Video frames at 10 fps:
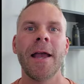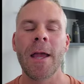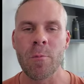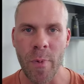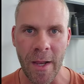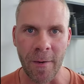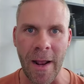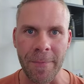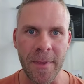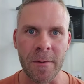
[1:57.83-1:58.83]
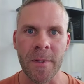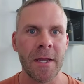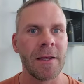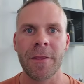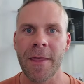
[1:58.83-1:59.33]
and better at them.
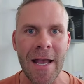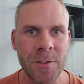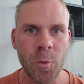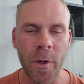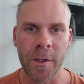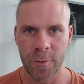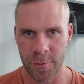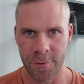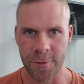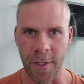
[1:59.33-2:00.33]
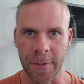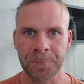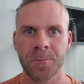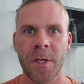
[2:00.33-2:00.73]
That's where you start.